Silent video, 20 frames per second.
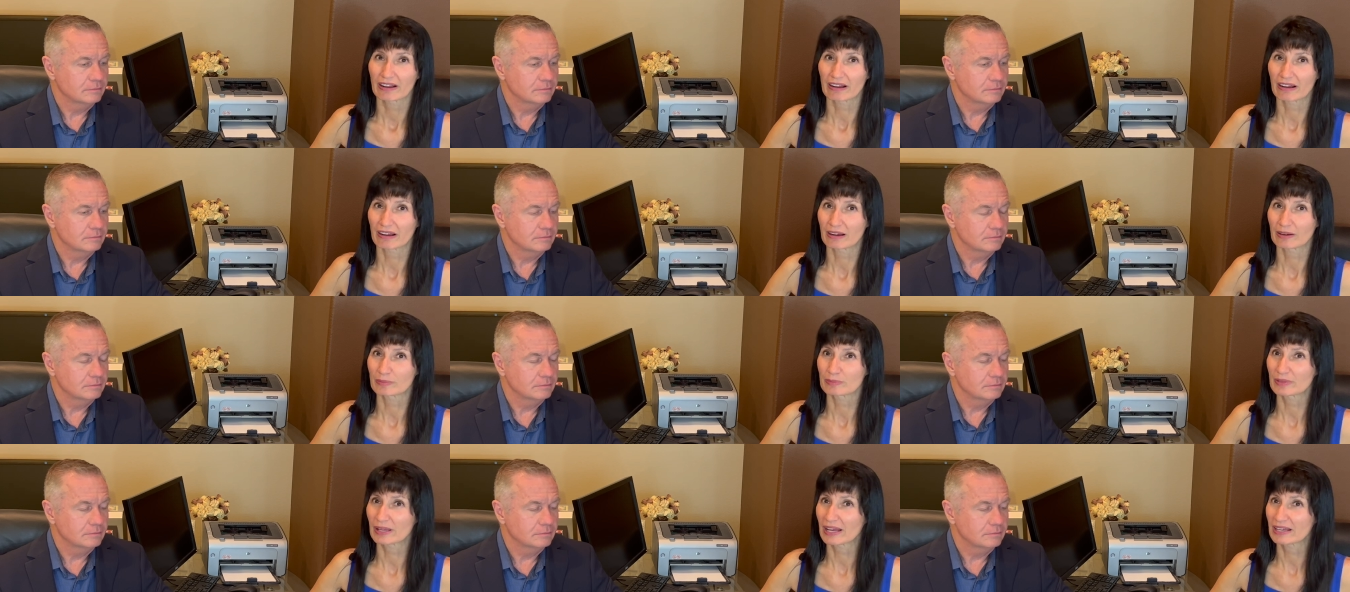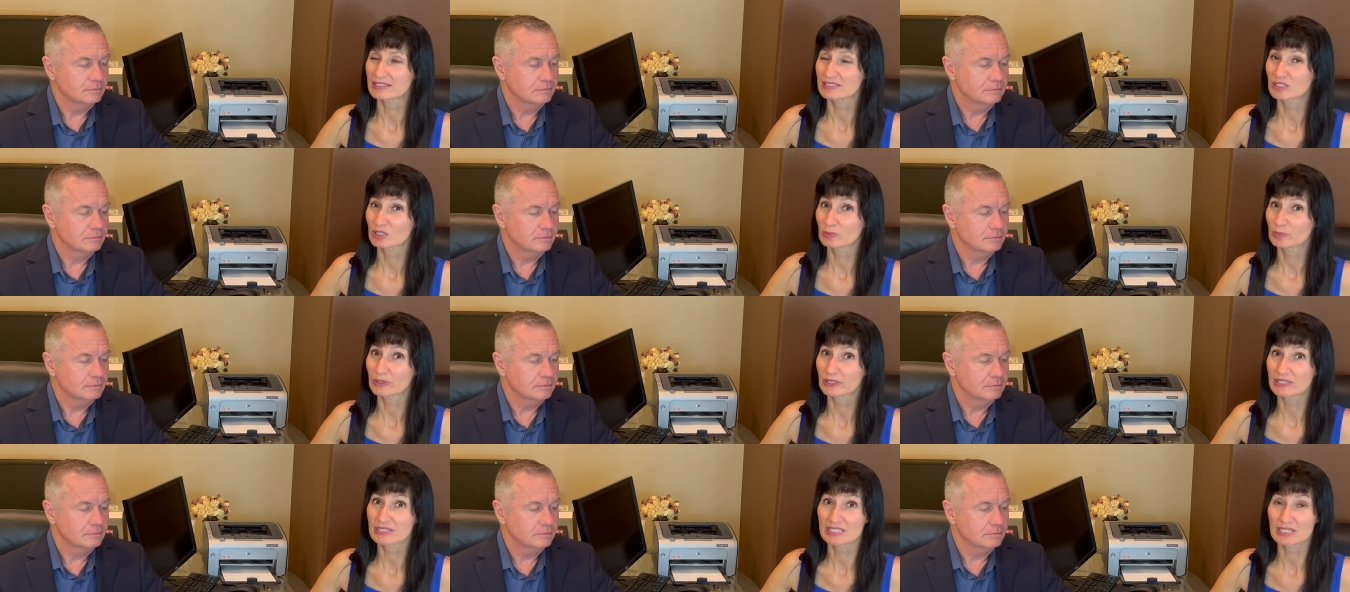Speaker 1: Uh, has there
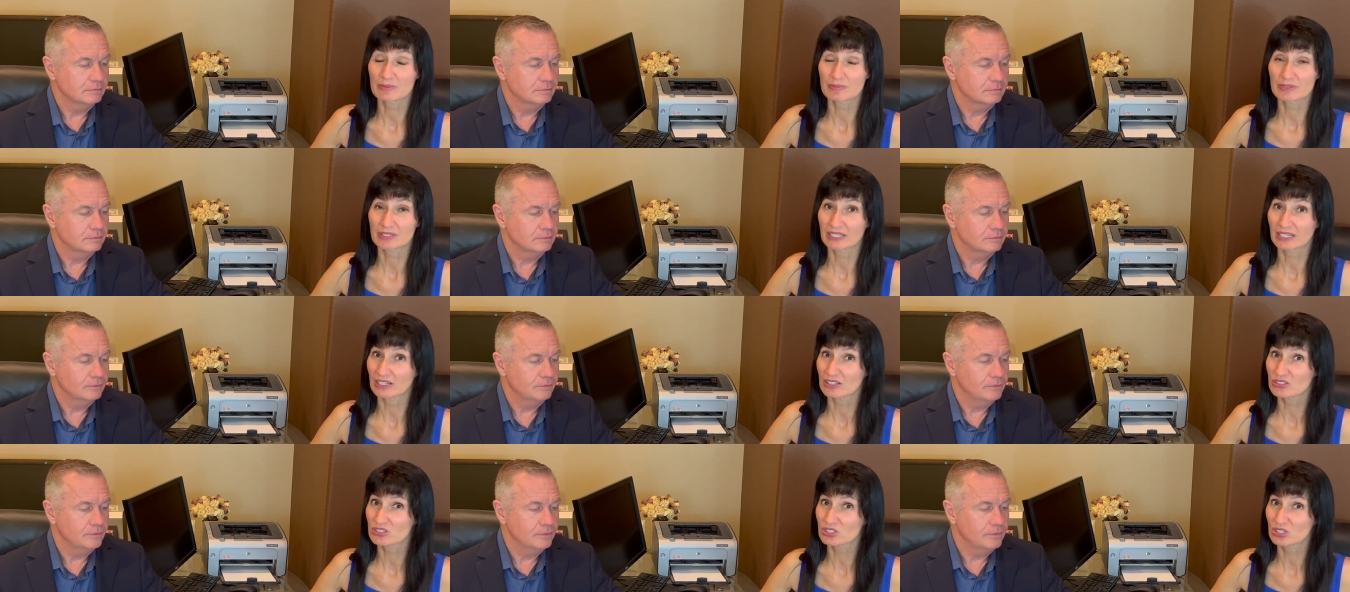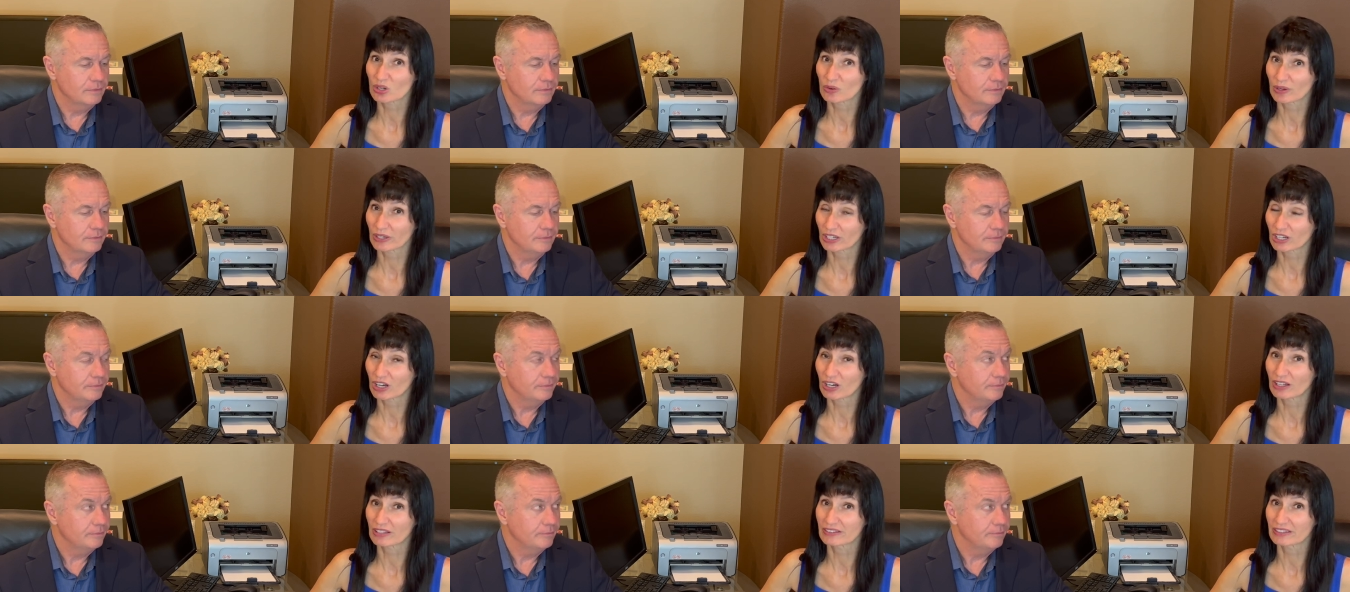been something else
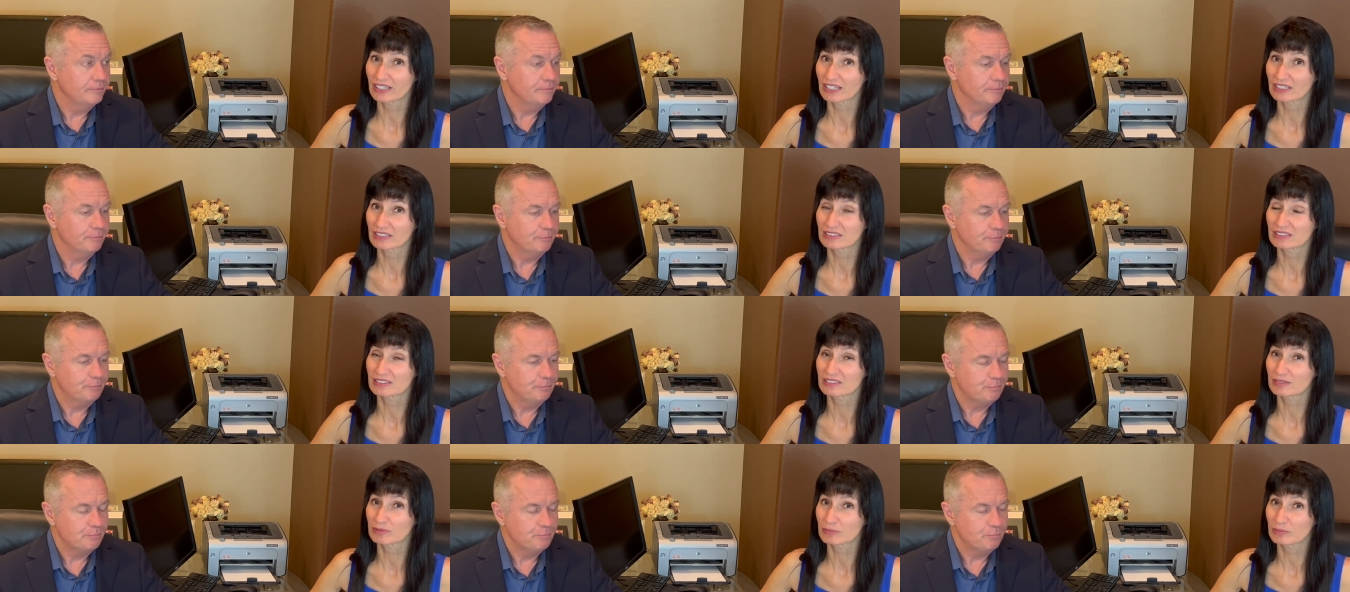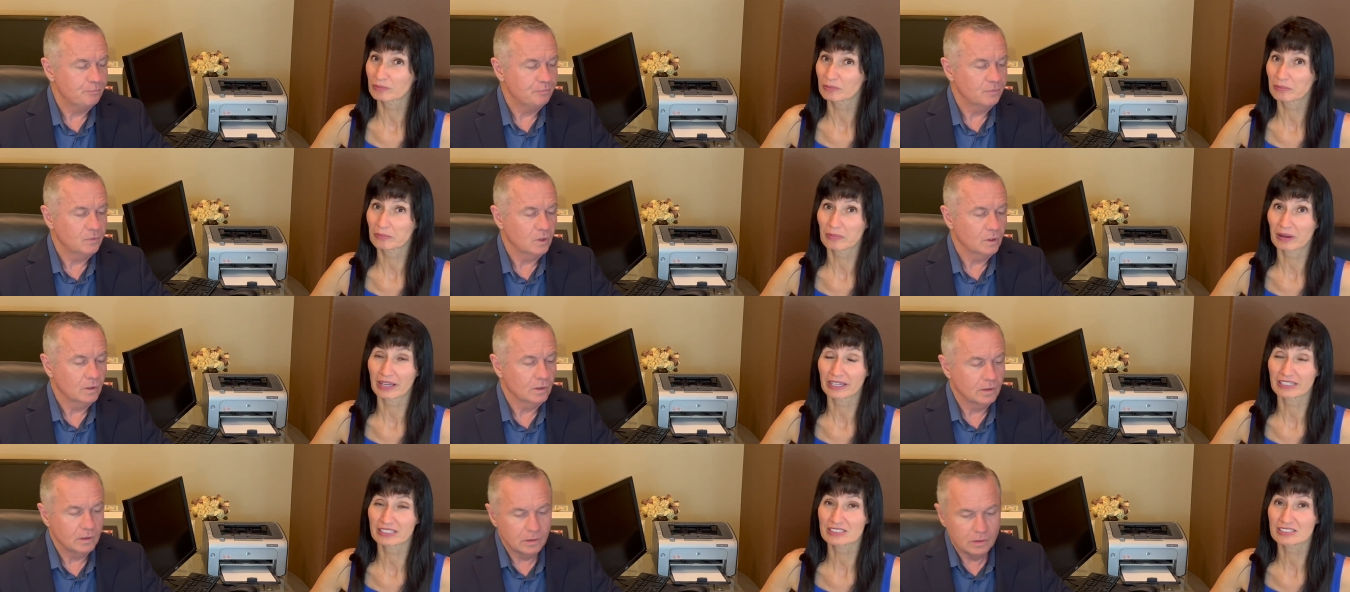going on that
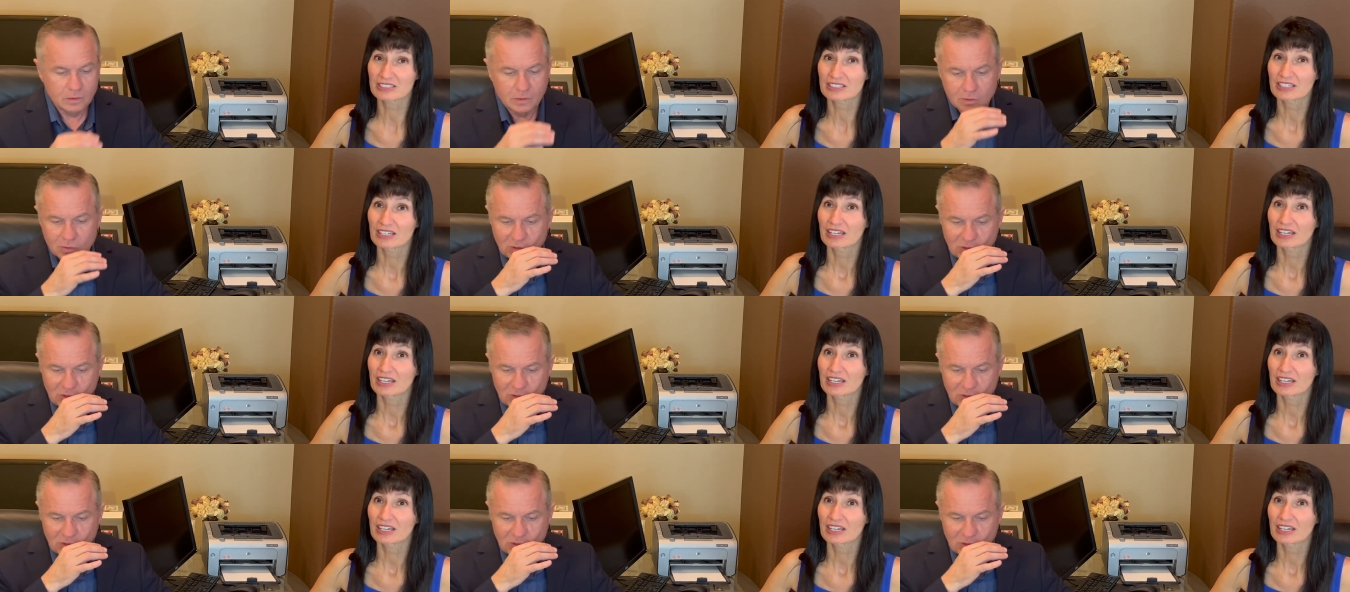might